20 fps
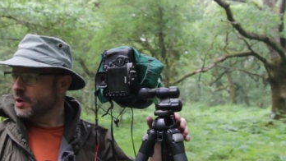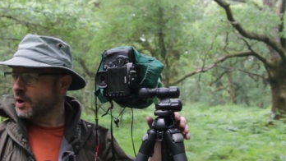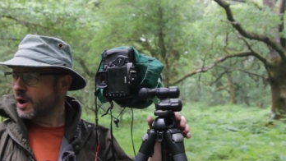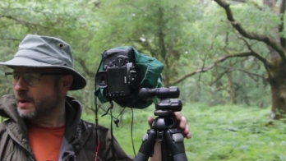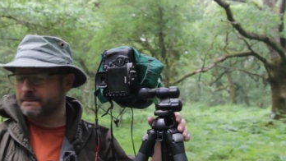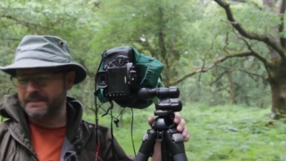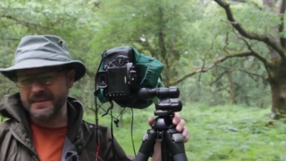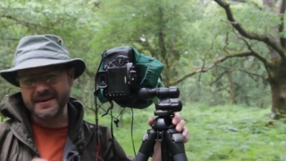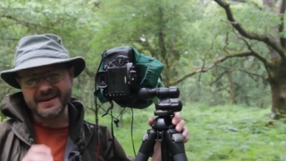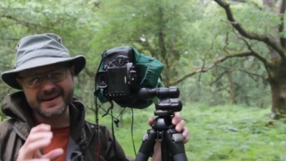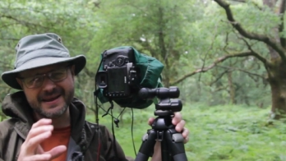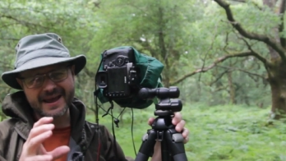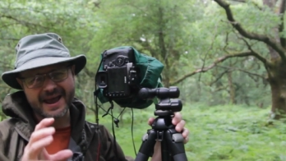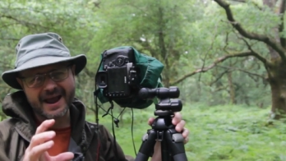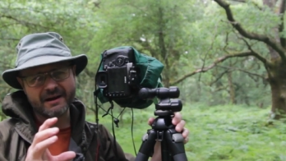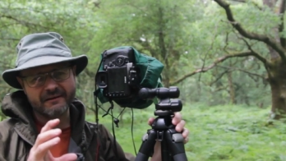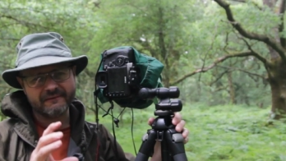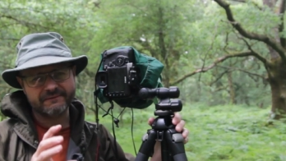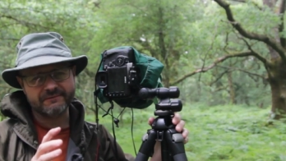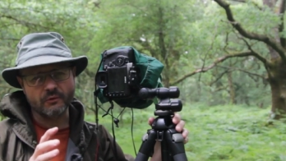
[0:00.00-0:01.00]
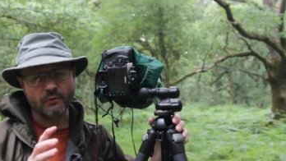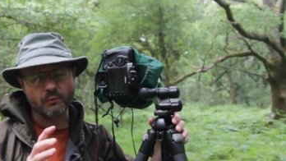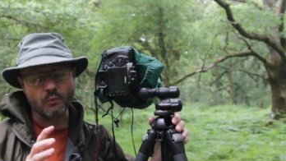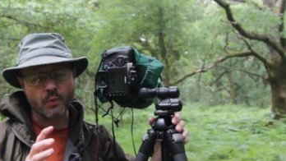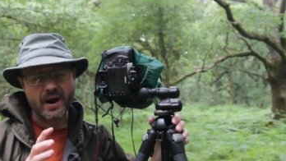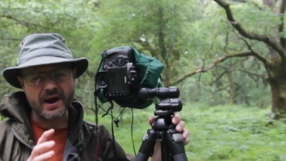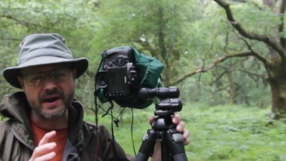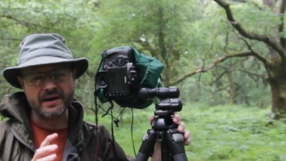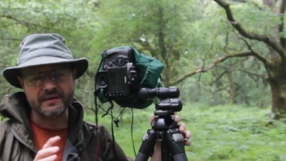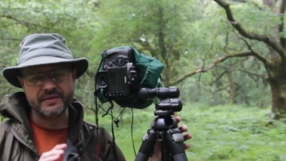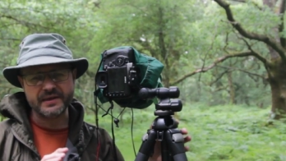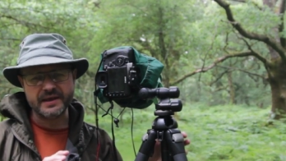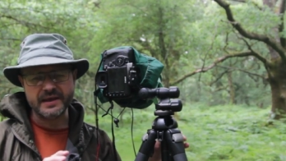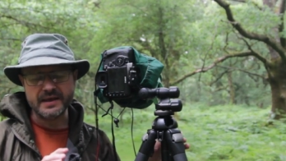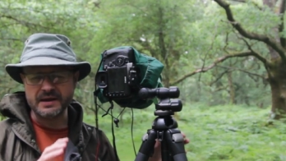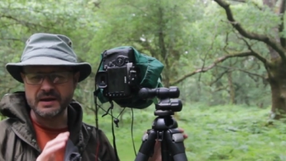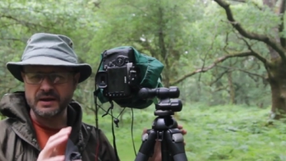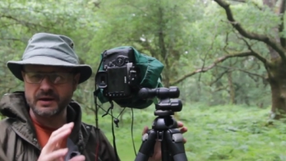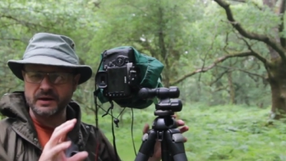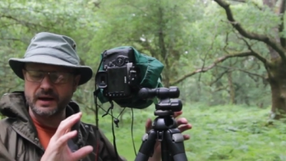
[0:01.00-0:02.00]
I'm being careful where
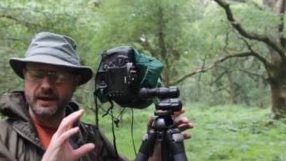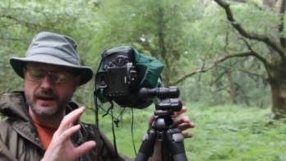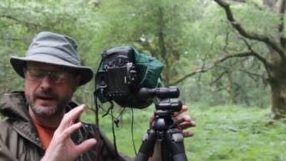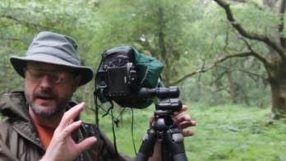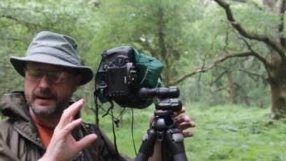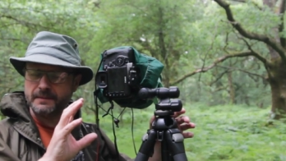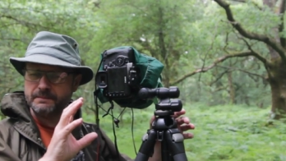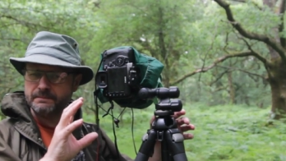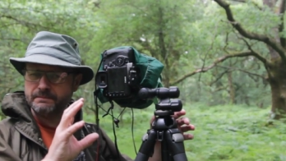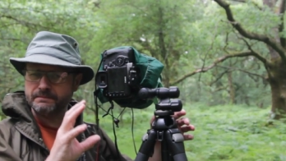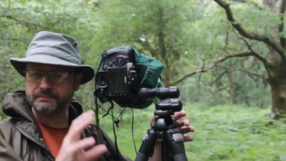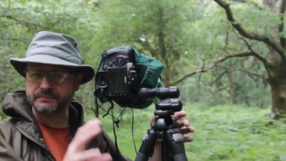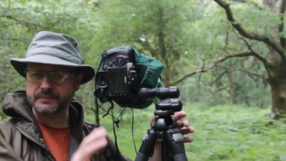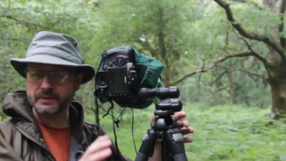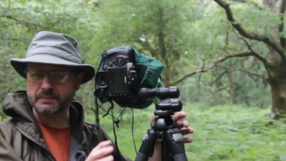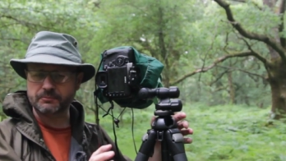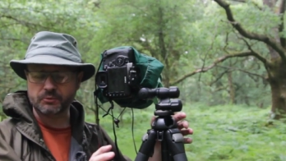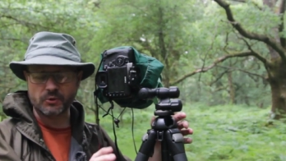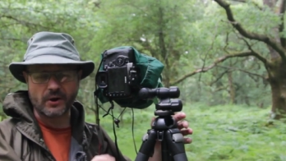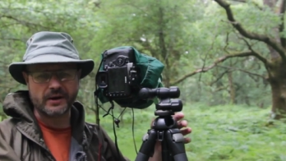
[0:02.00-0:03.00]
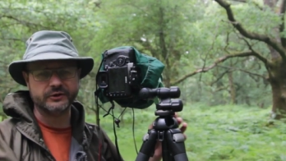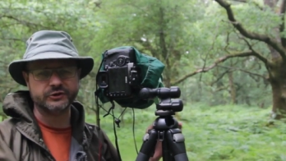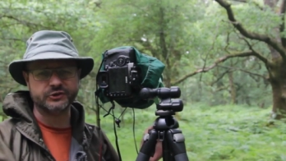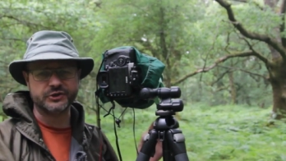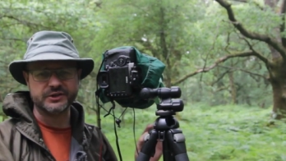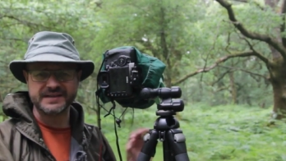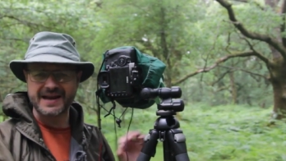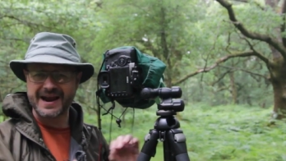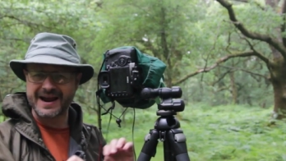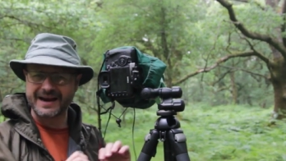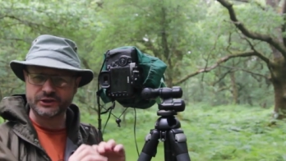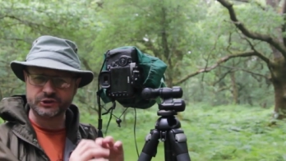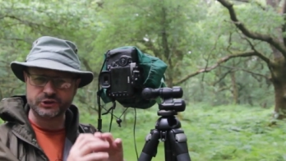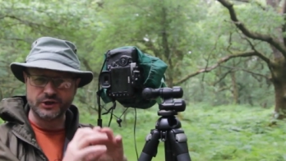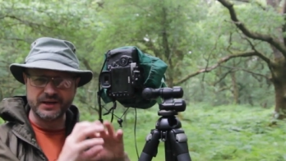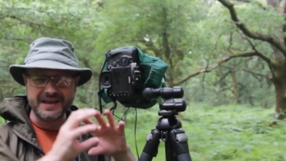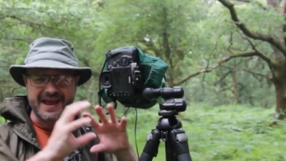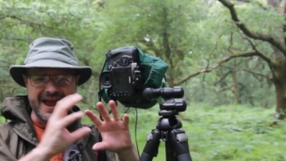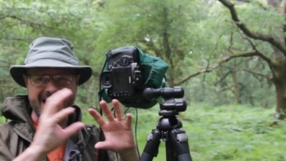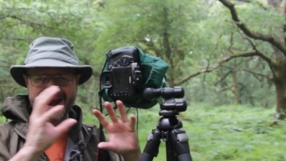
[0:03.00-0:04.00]
the um, branches
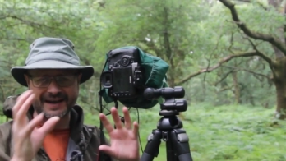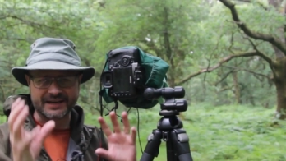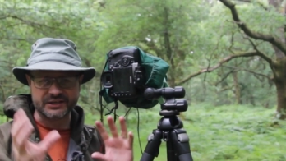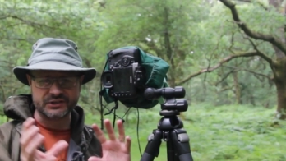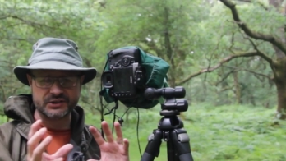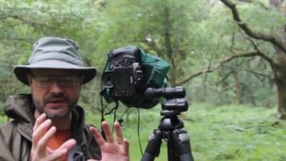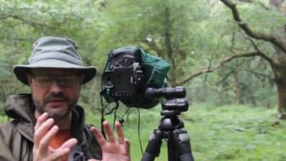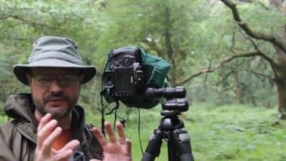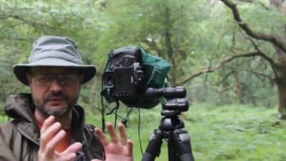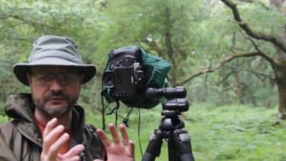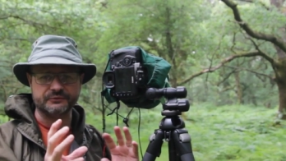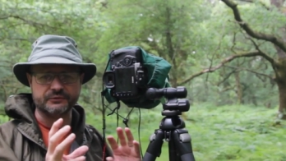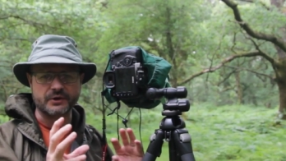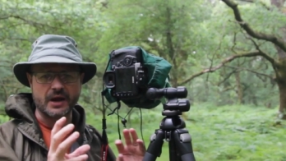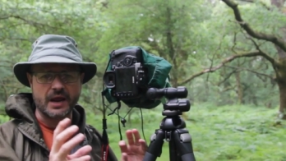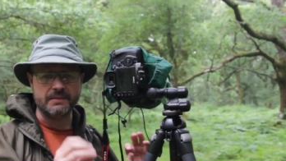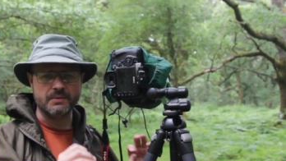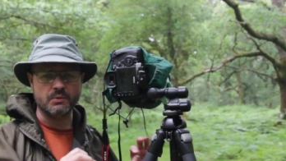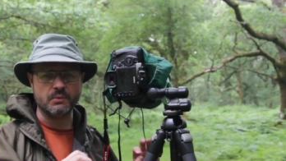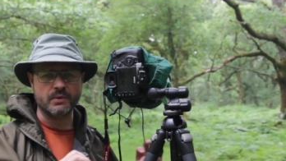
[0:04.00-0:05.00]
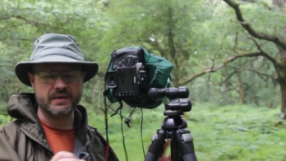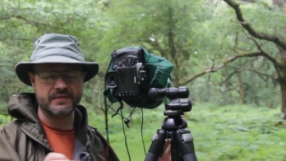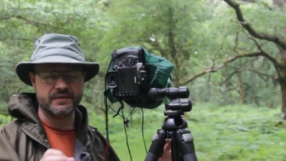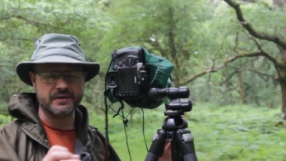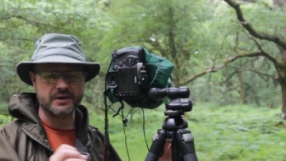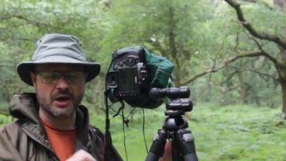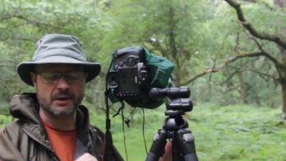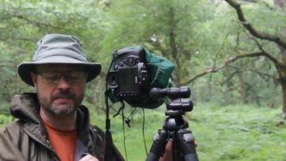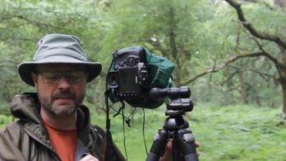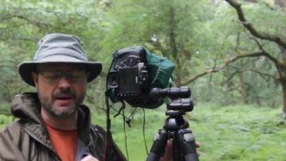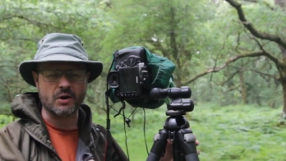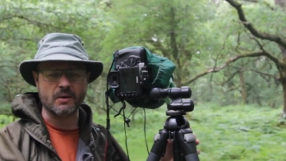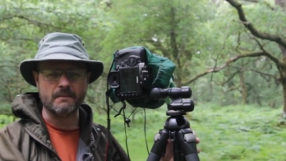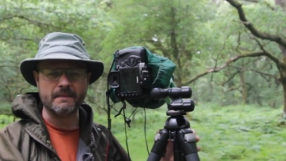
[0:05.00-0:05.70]
actually exit the frame and where they come out.